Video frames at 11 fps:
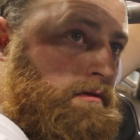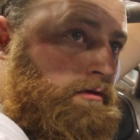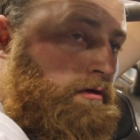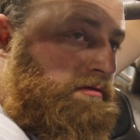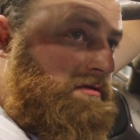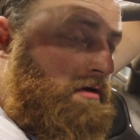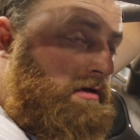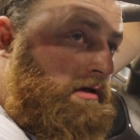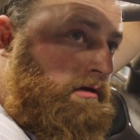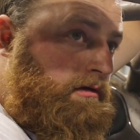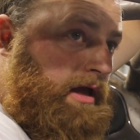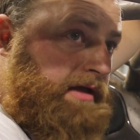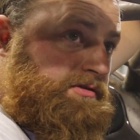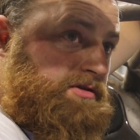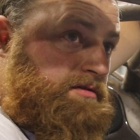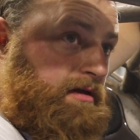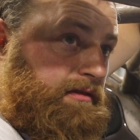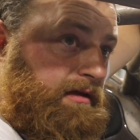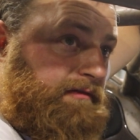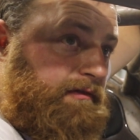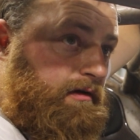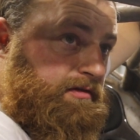They're circular lights, just like the
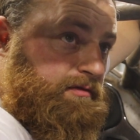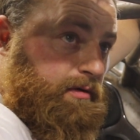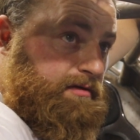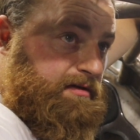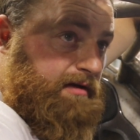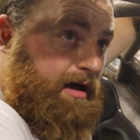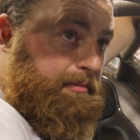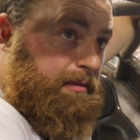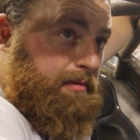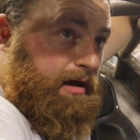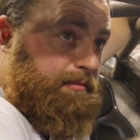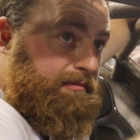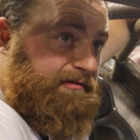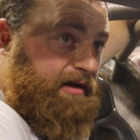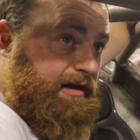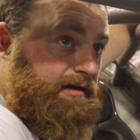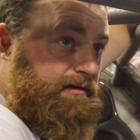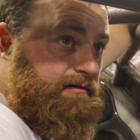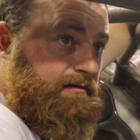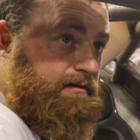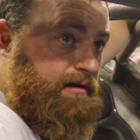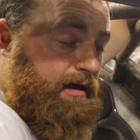Infernus, where it's a top and bottom divided.
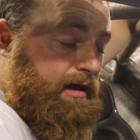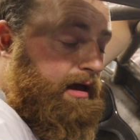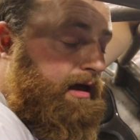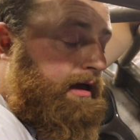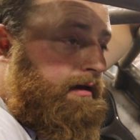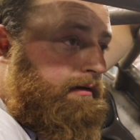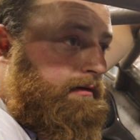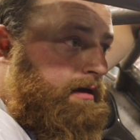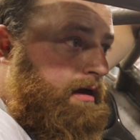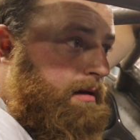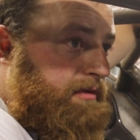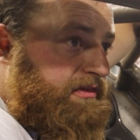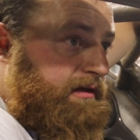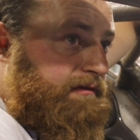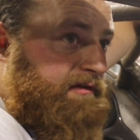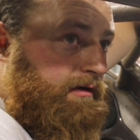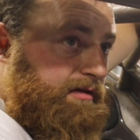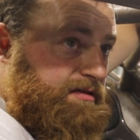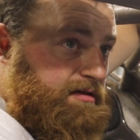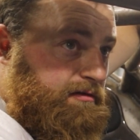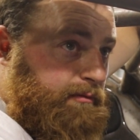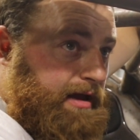But the
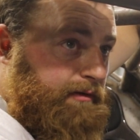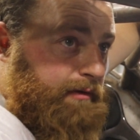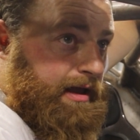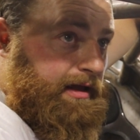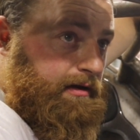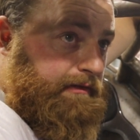Infernus is red